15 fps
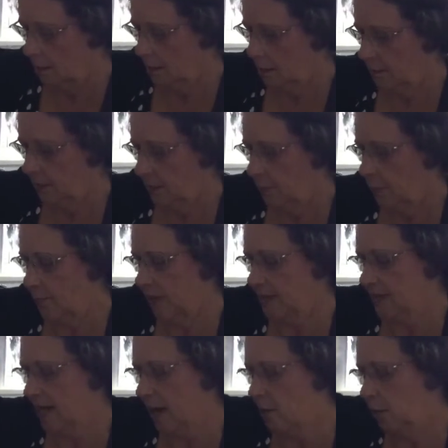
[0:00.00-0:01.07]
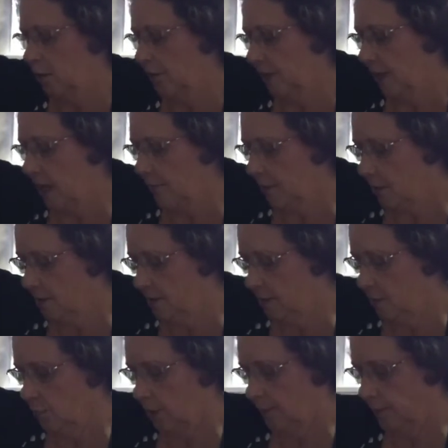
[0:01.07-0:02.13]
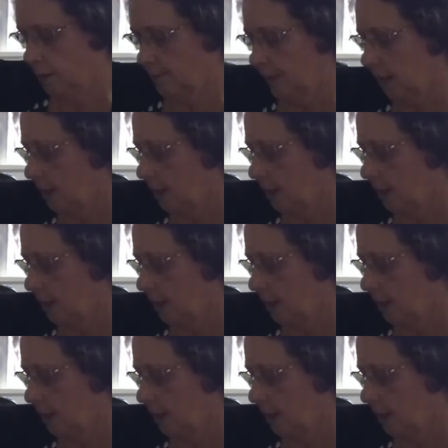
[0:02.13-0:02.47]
I'm going to put my towel on the cover because I don't want to burn my